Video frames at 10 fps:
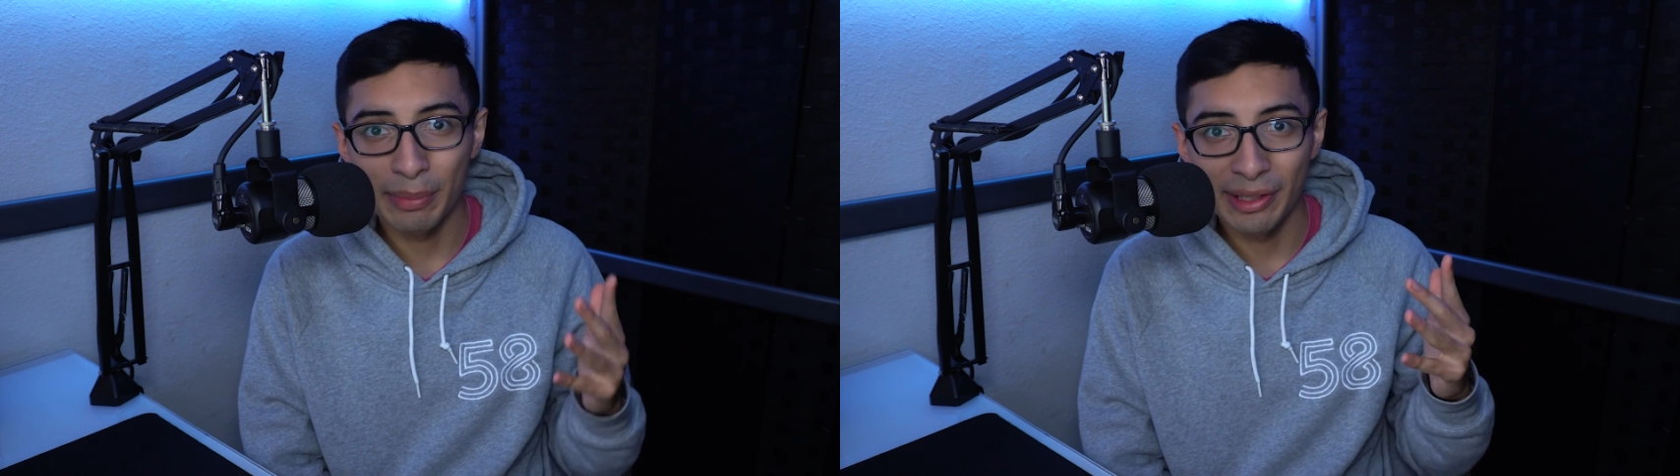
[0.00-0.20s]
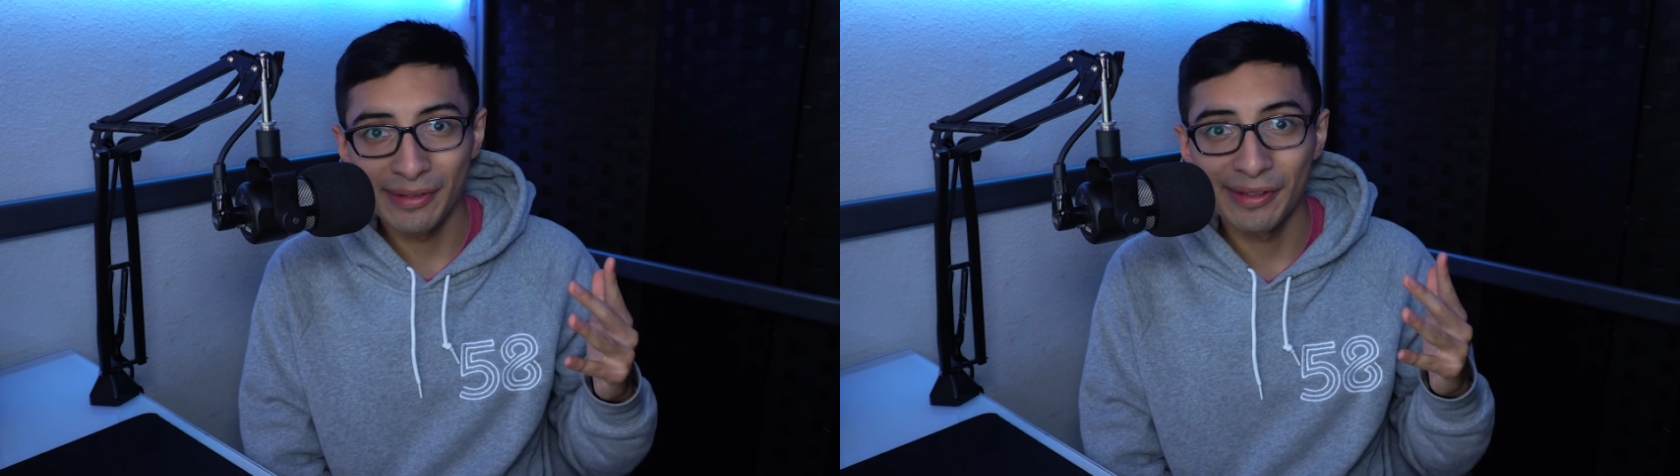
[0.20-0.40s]

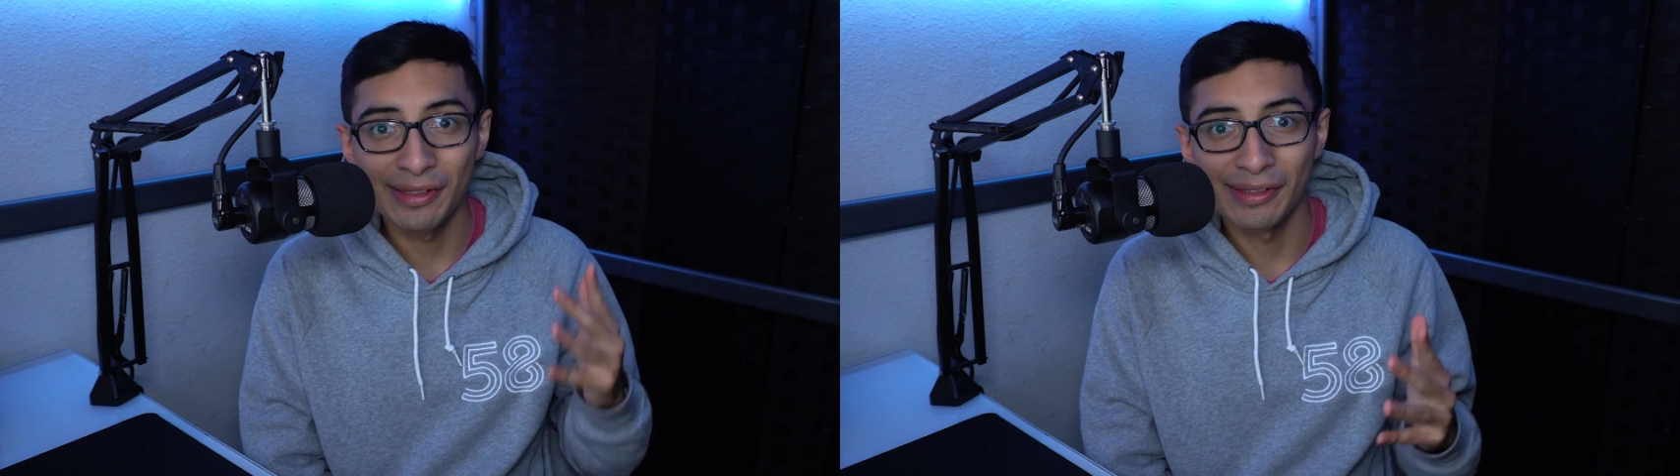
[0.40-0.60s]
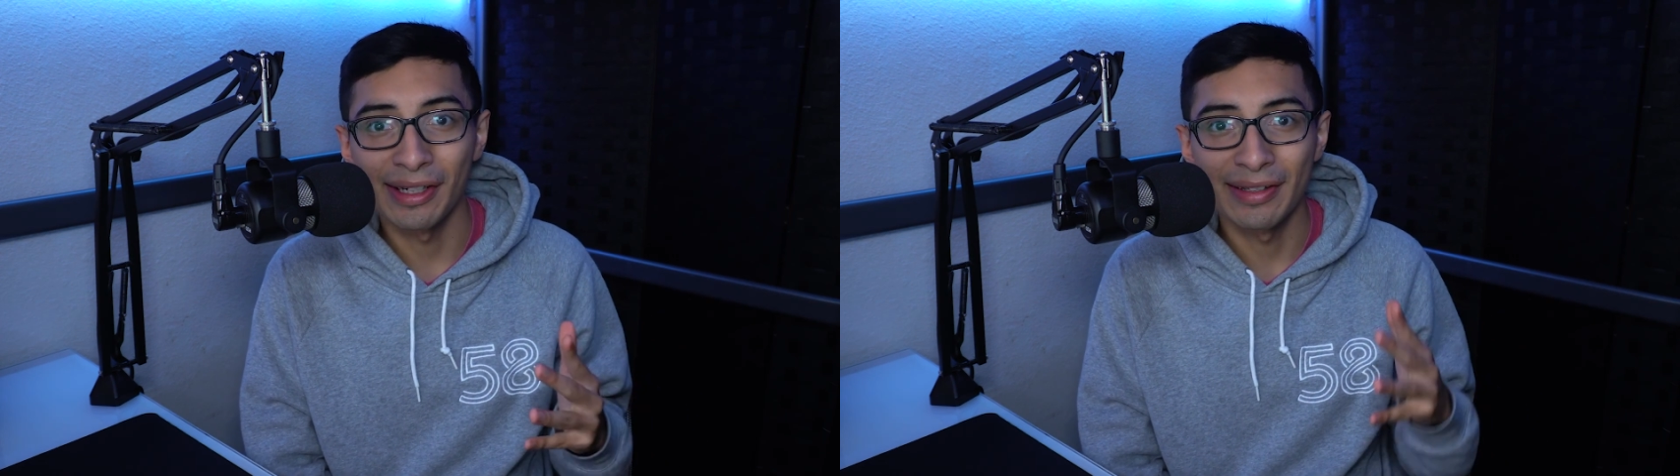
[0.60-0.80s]
but it's a
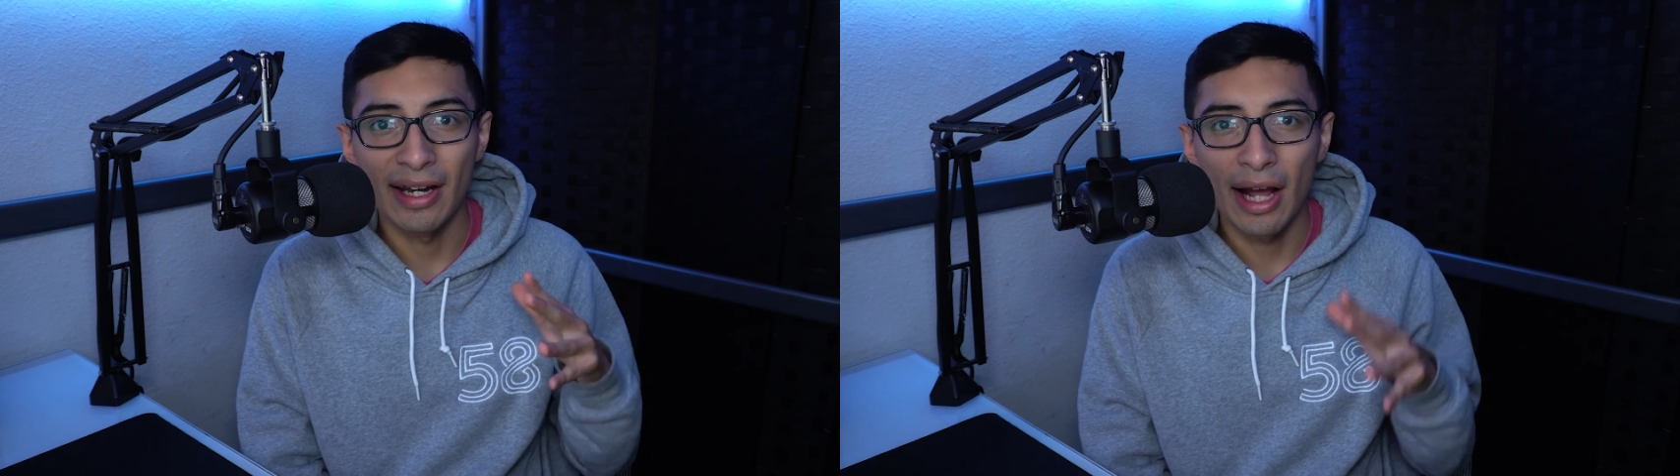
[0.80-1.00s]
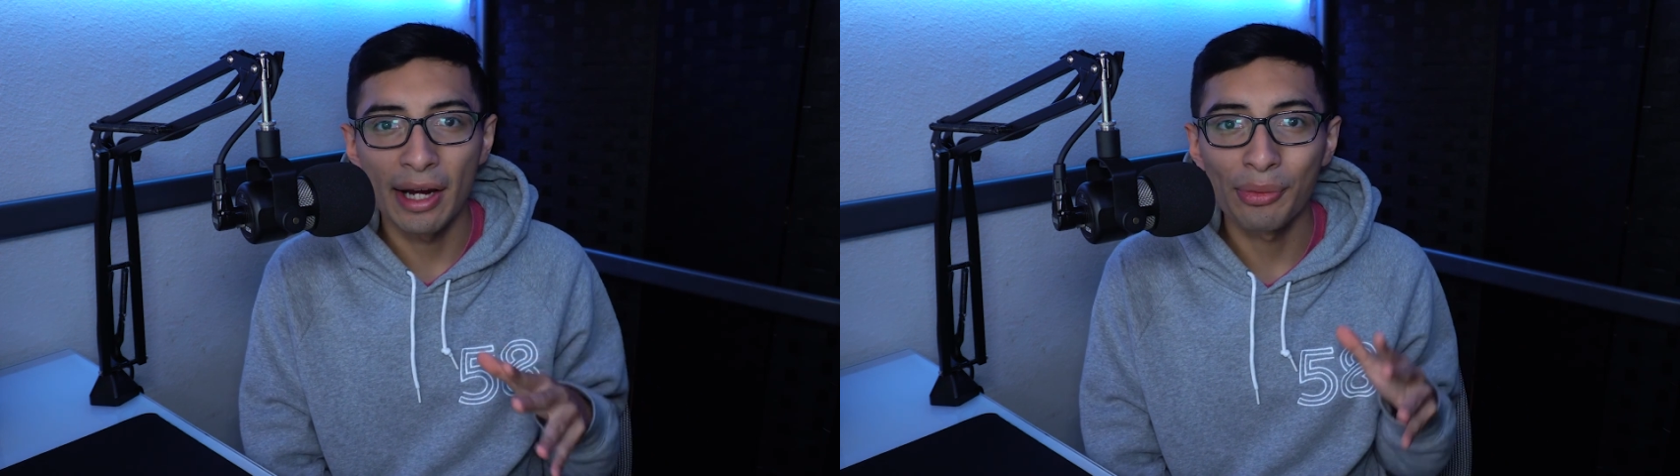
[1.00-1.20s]
design
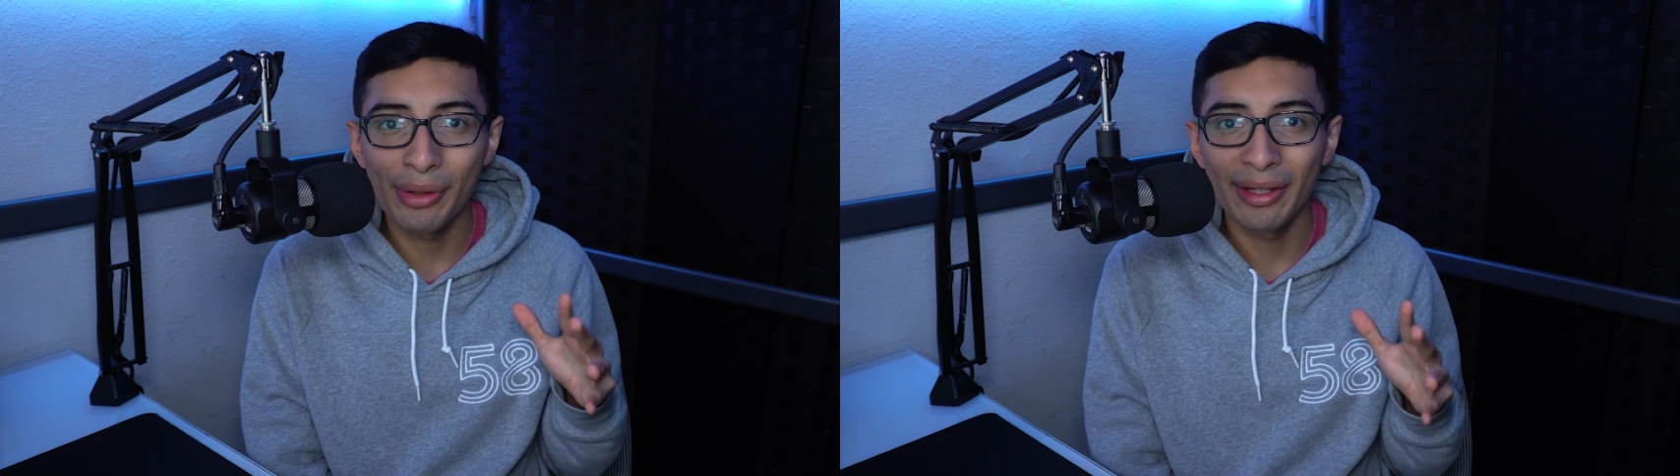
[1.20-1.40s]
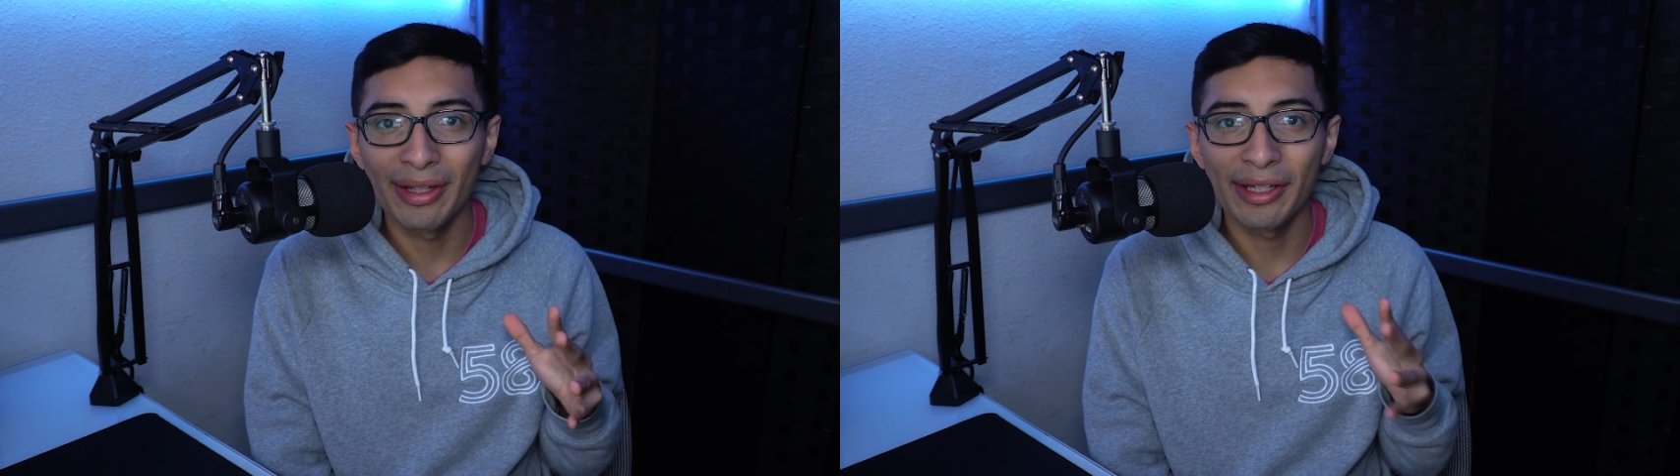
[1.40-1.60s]
that I
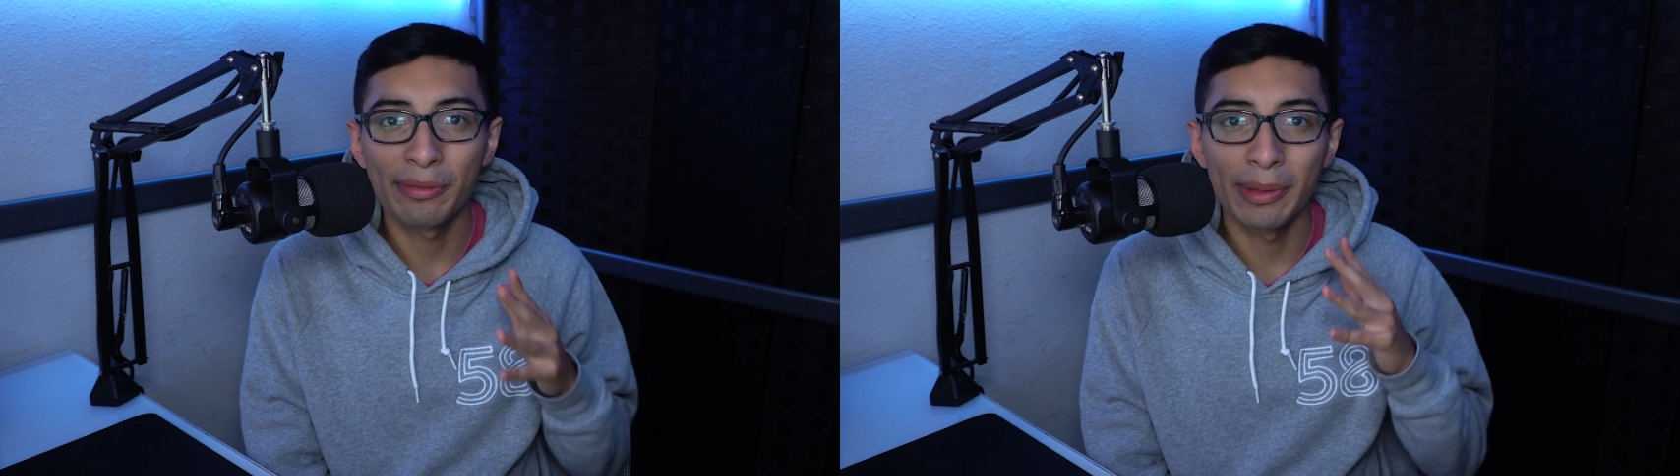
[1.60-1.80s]
really liked